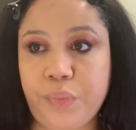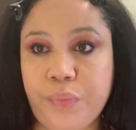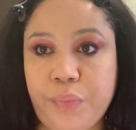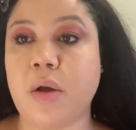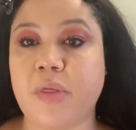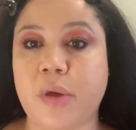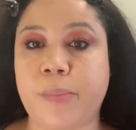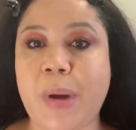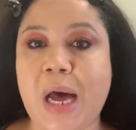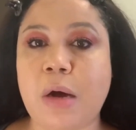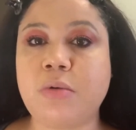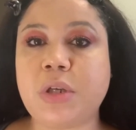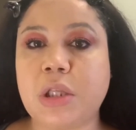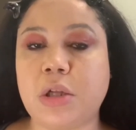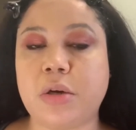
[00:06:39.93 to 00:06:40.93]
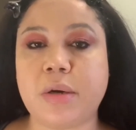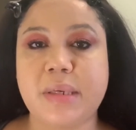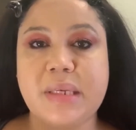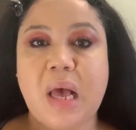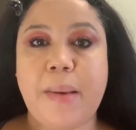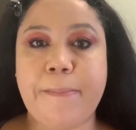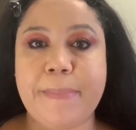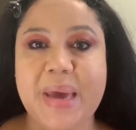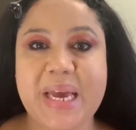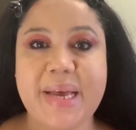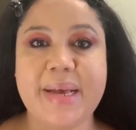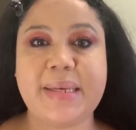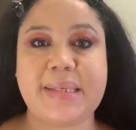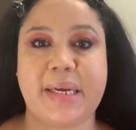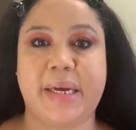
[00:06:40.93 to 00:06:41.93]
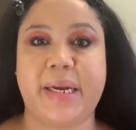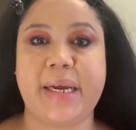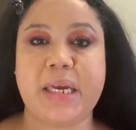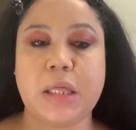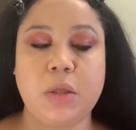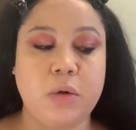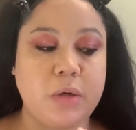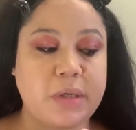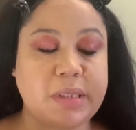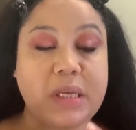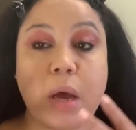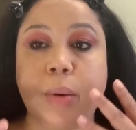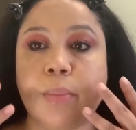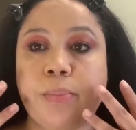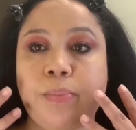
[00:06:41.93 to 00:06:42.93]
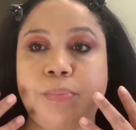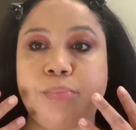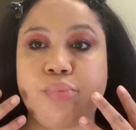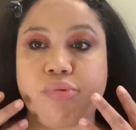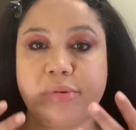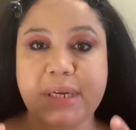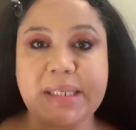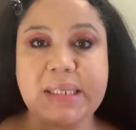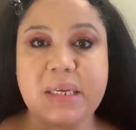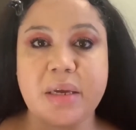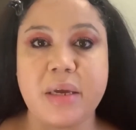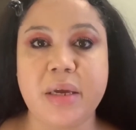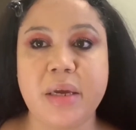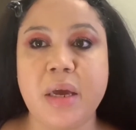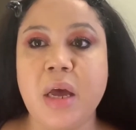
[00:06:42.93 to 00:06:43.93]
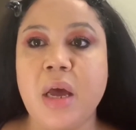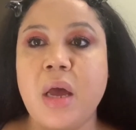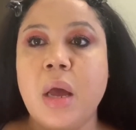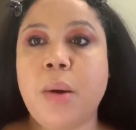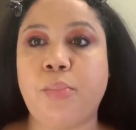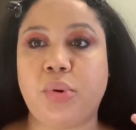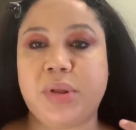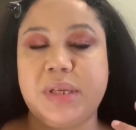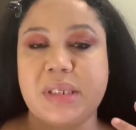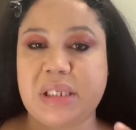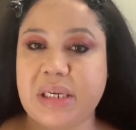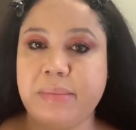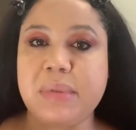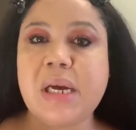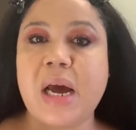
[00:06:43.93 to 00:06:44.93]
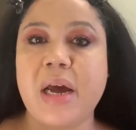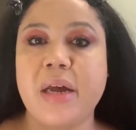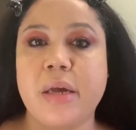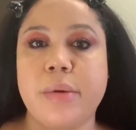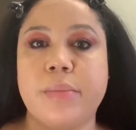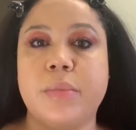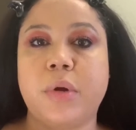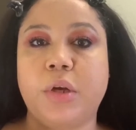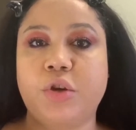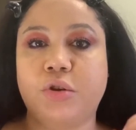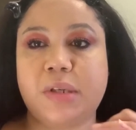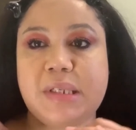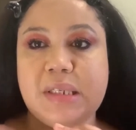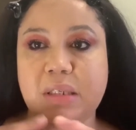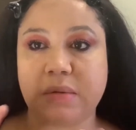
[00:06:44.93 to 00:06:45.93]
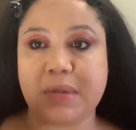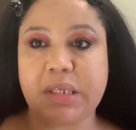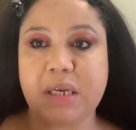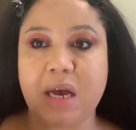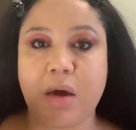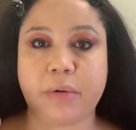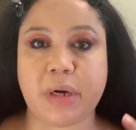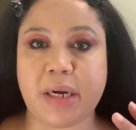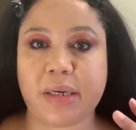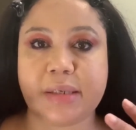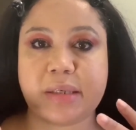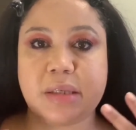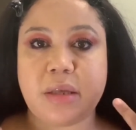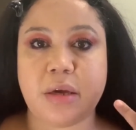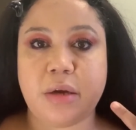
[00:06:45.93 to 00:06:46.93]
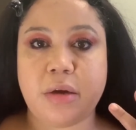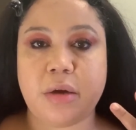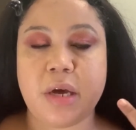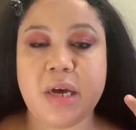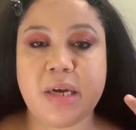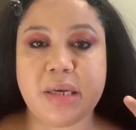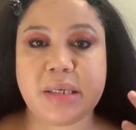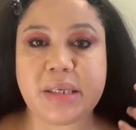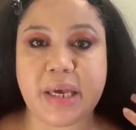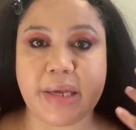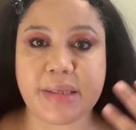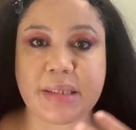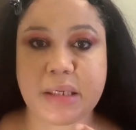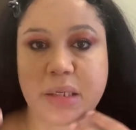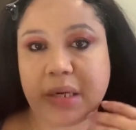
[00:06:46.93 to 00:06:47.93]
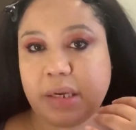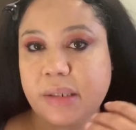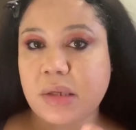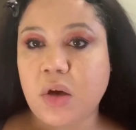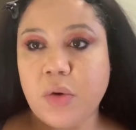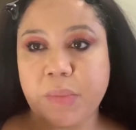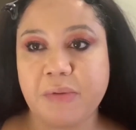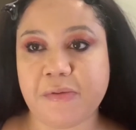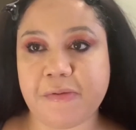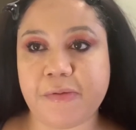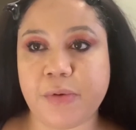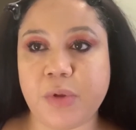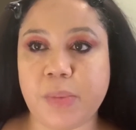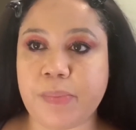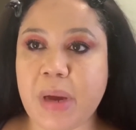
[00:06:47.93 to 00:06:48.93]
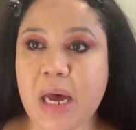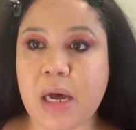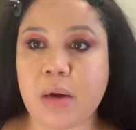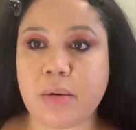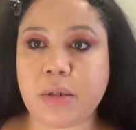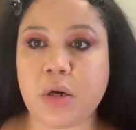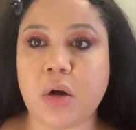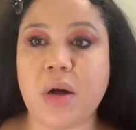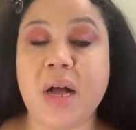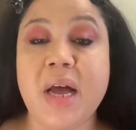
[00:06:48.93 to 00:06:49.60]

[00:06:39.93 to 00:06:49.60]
The powder looks amazing. It looks pretty, but at the same time you can still see how nice the skin tint is coming through the powder.